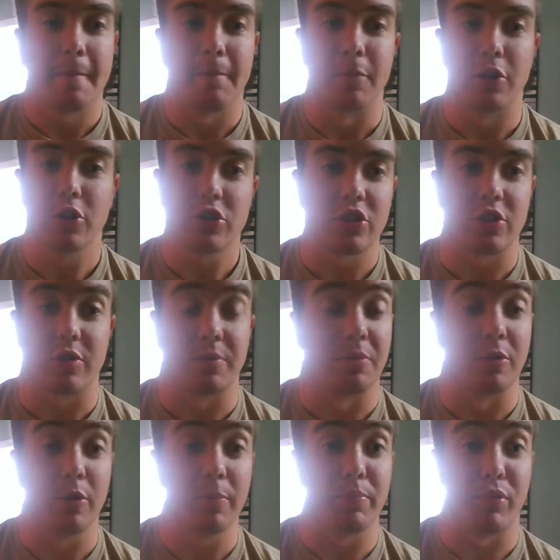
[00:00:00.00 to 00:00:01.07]

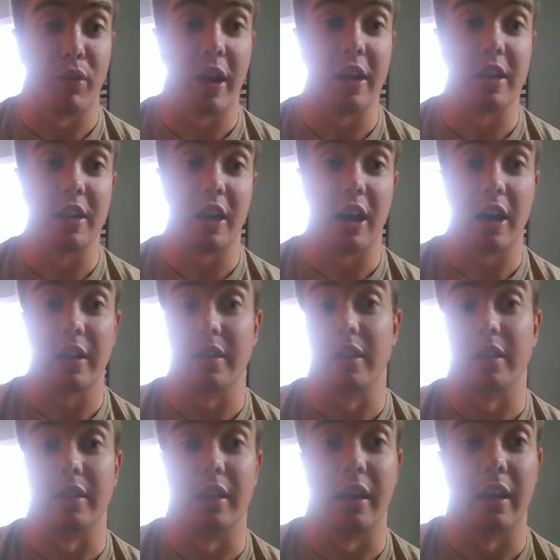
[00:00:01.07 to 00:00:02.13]
you're praying to God
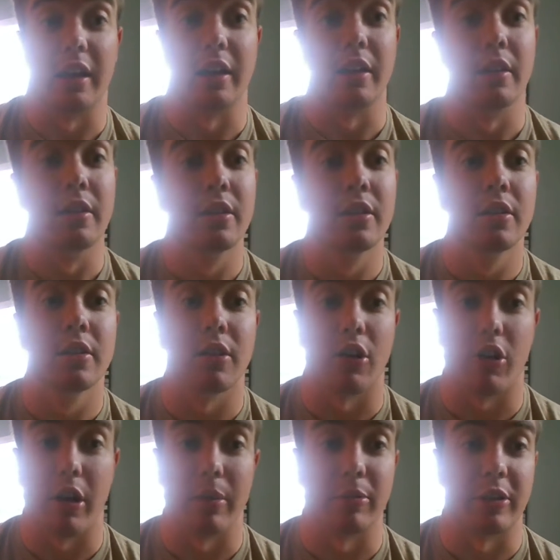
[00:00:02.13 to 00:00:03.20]
that they
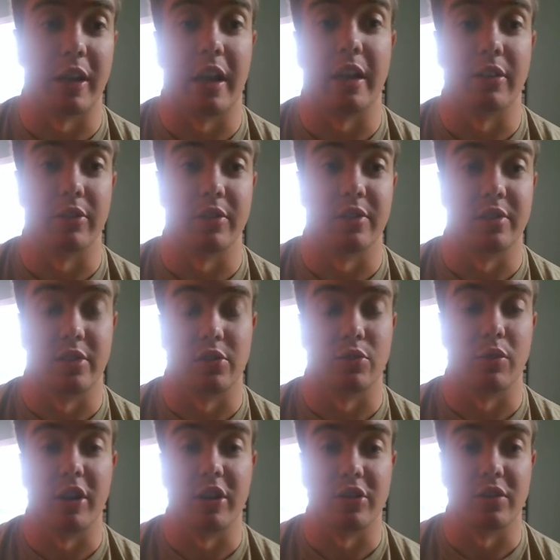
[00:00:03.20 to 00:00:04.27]
are able to handle the
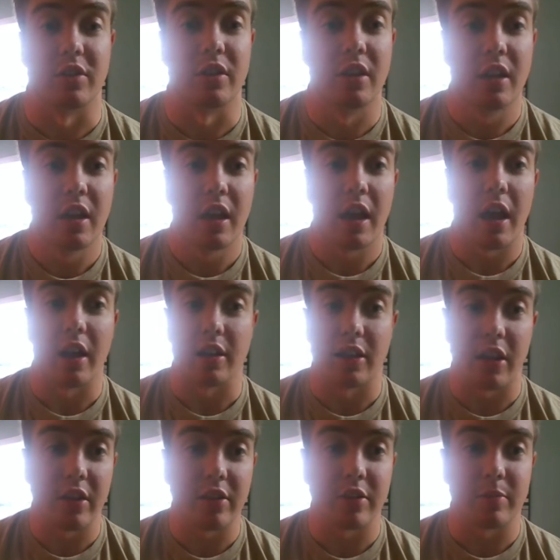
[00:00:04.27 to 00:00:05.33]
situation. And a
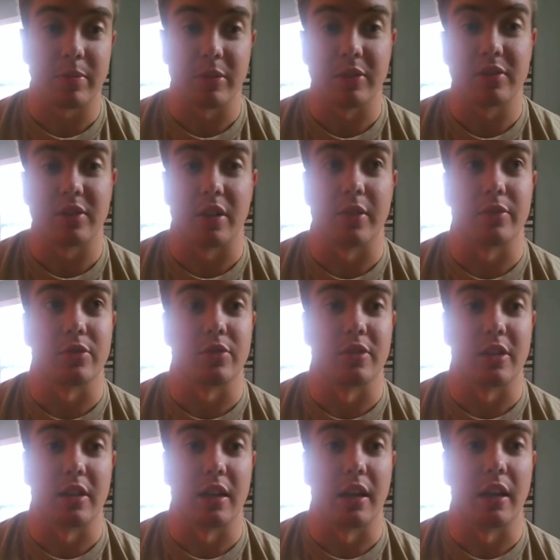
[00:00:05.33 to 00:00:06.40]
lot of these police officers
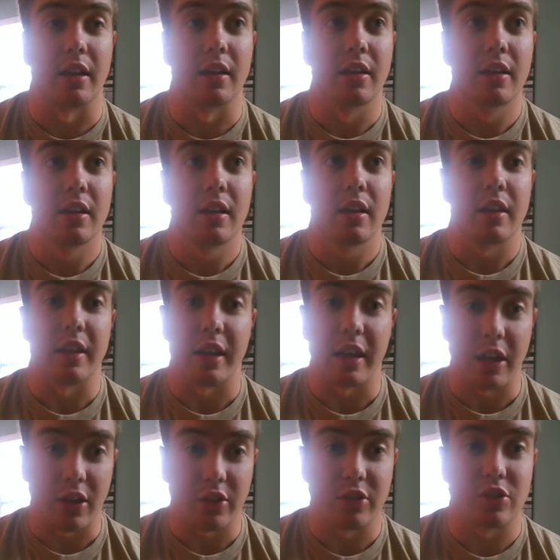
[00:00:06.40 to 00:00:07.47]
today, they
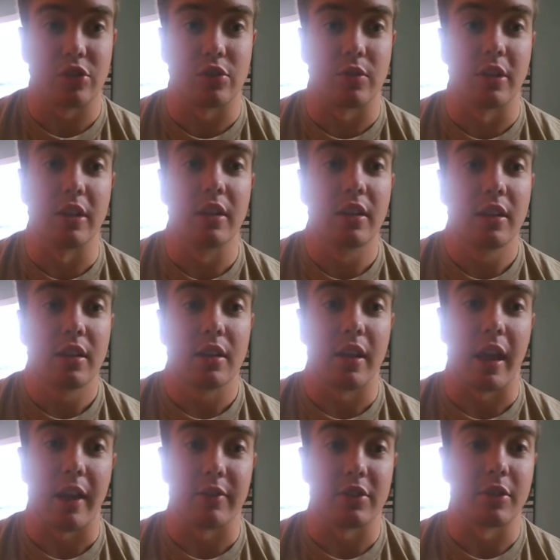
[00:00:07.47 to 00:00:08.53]
get on the street,
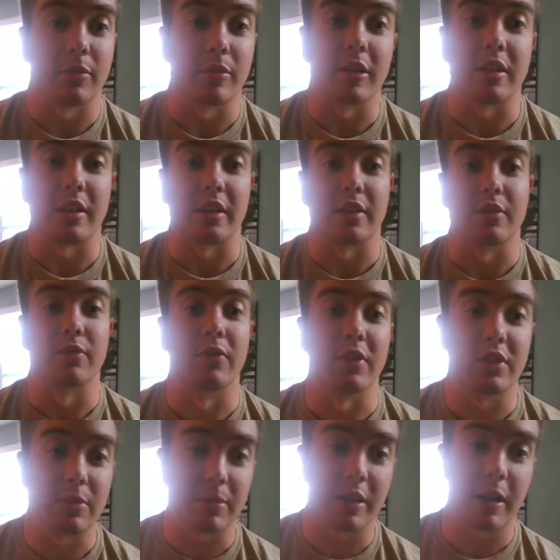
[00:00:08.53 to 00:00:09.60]
they have somebody that's
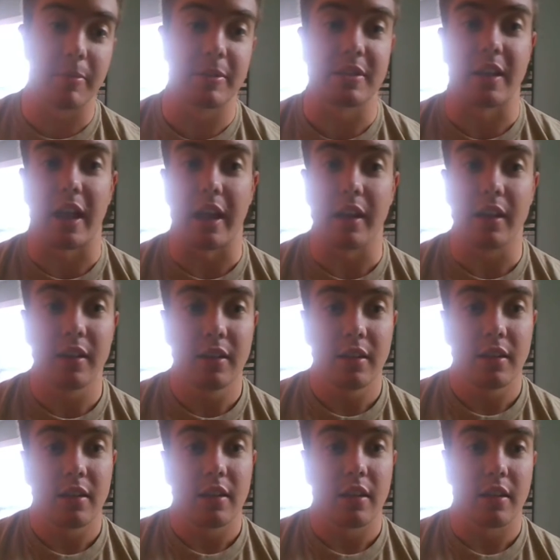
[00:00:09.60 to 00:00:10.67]
visibly upset,
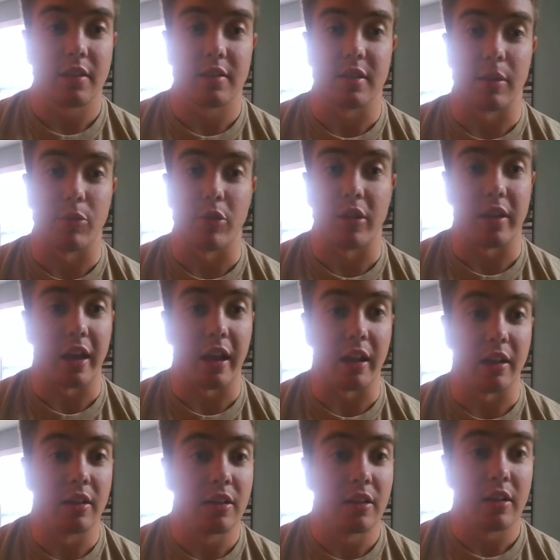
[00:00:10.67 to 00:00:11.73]
someone
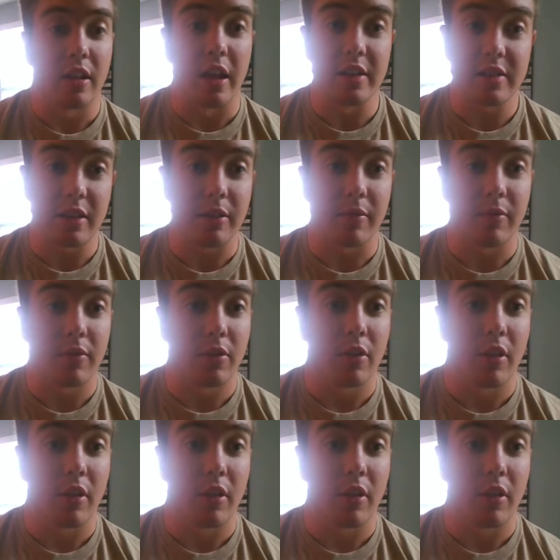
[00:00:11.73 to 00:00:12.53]
that isn't